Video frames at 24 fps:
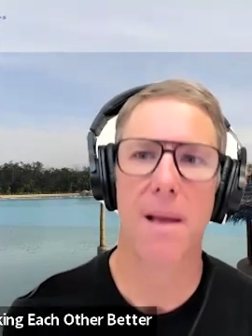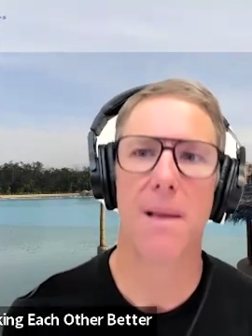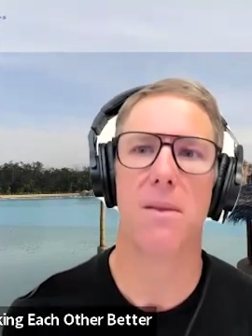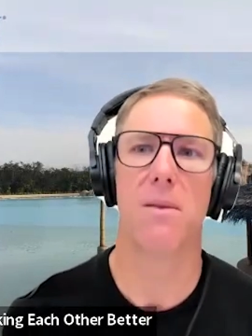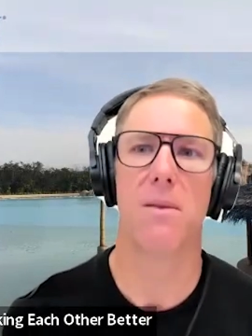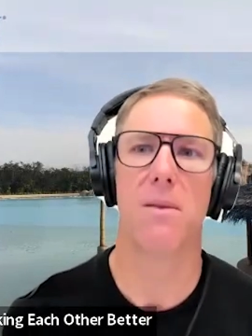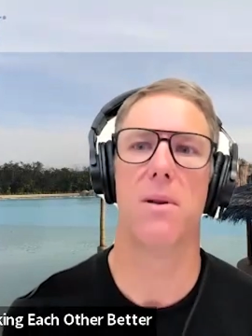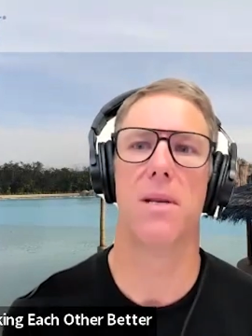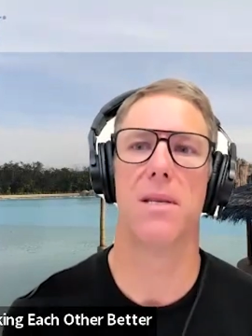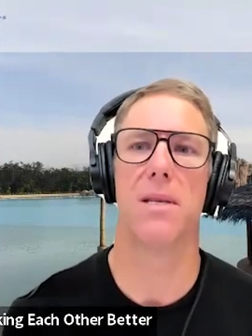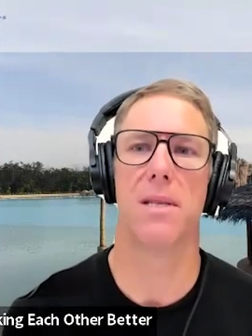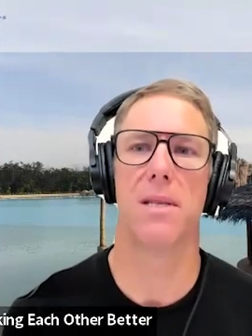to
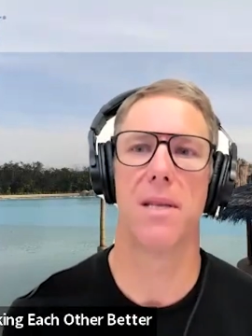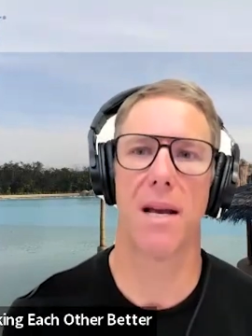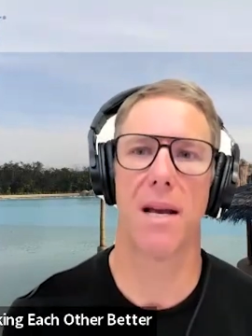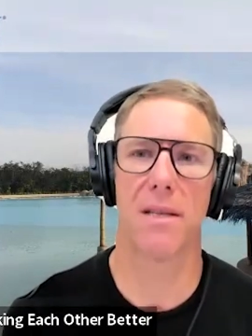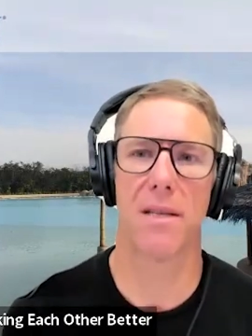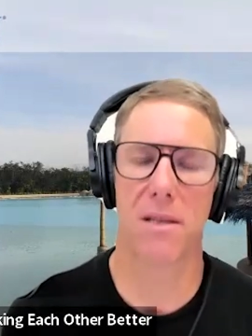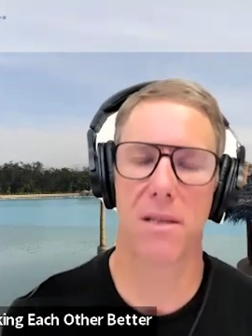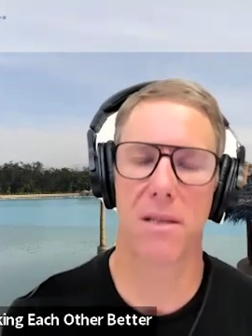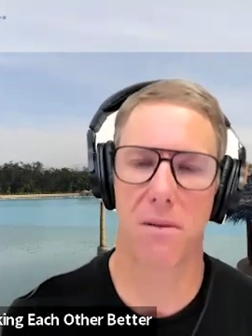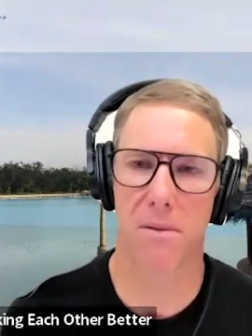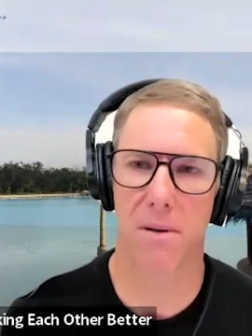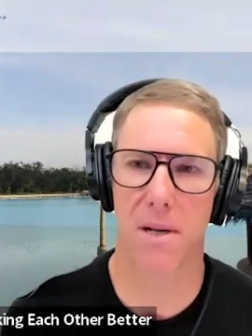
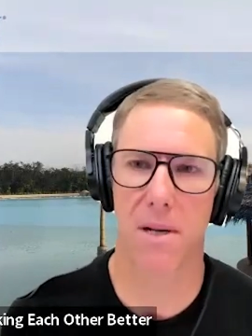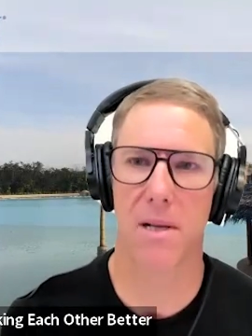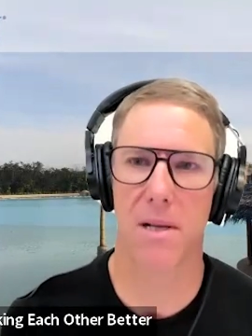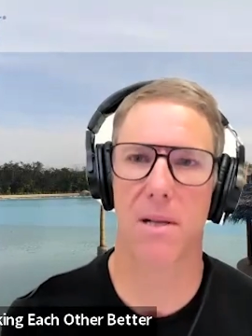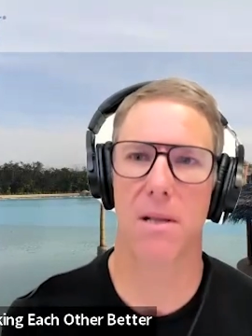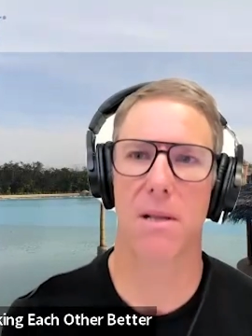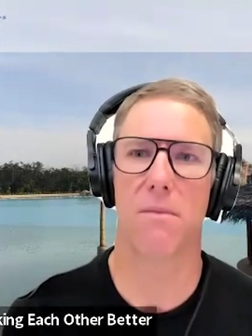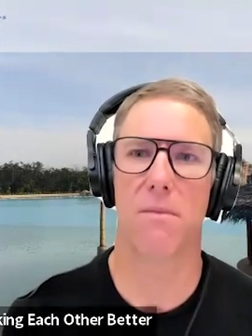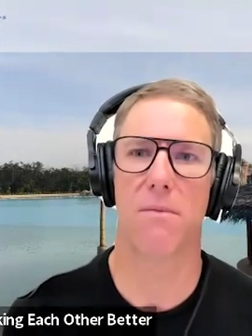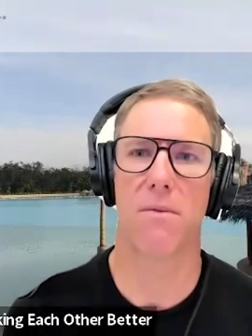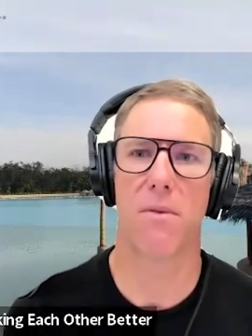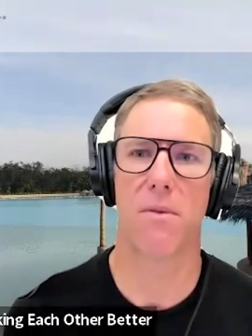discuss
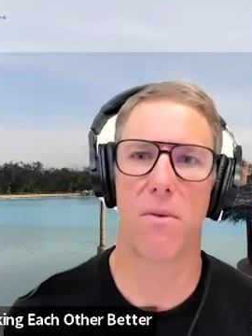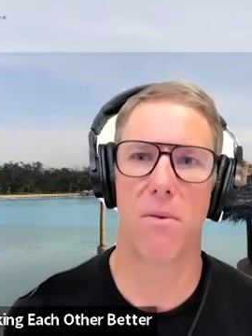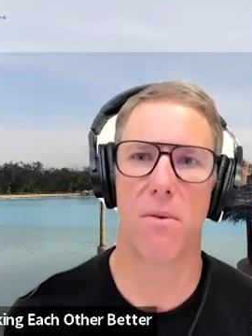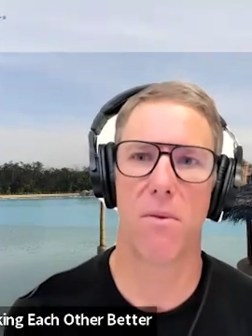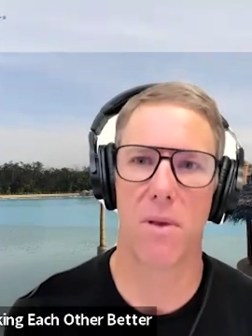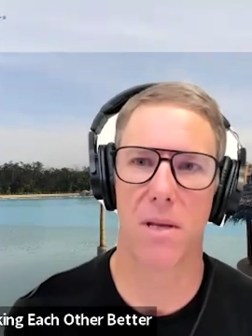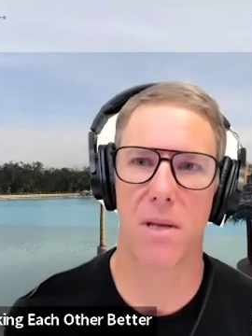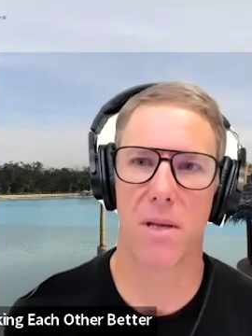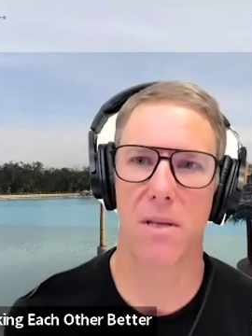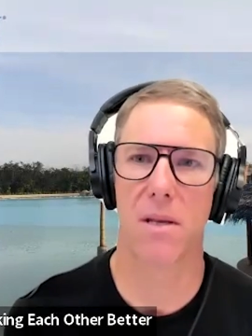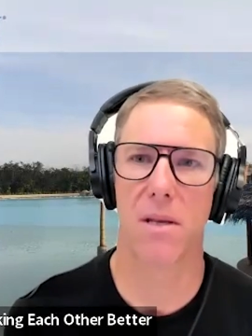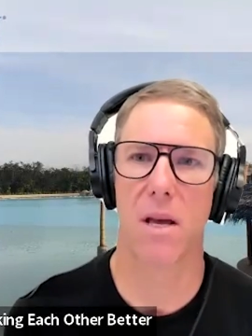through
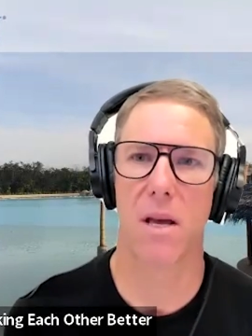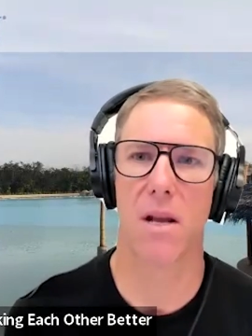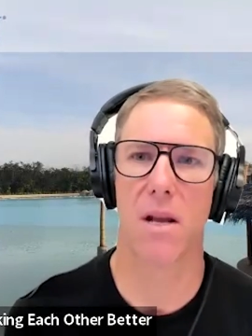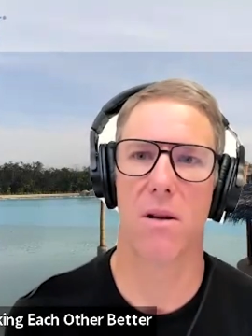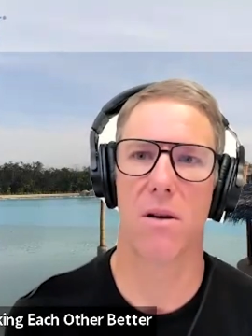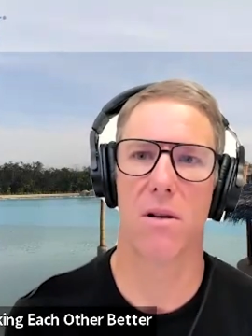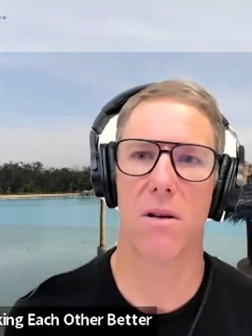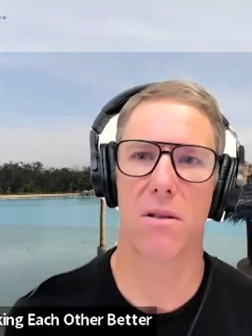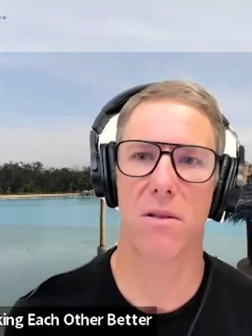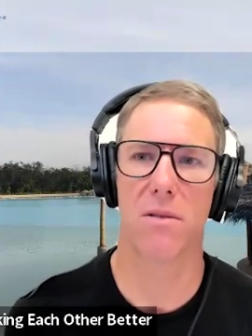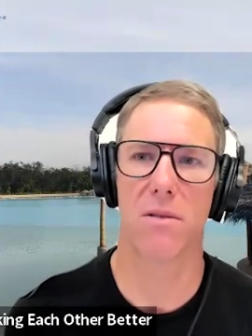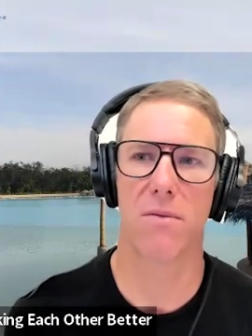this and
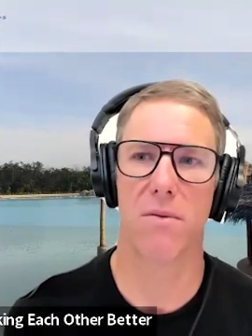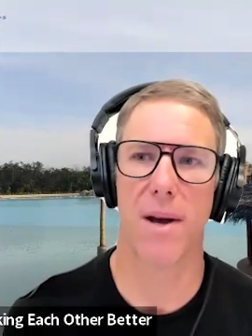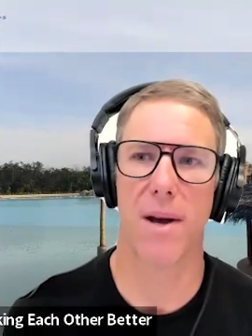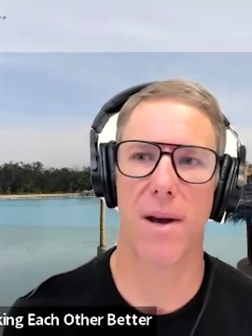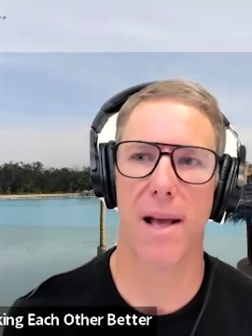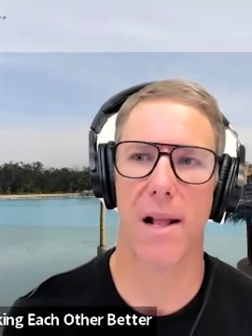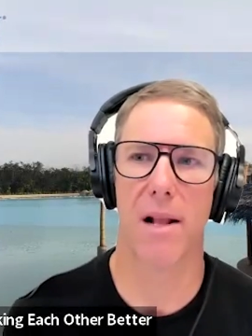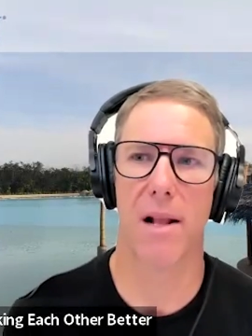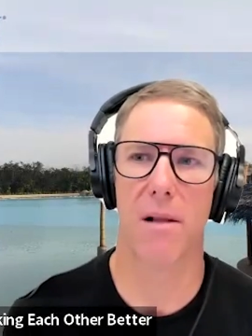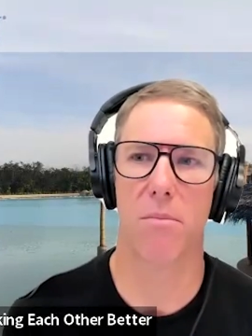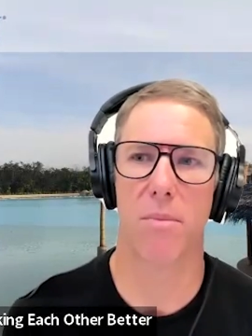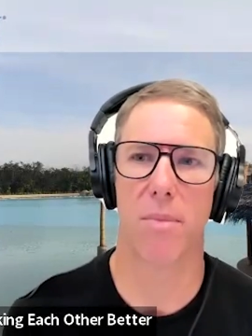ask for
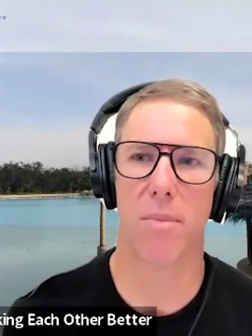help.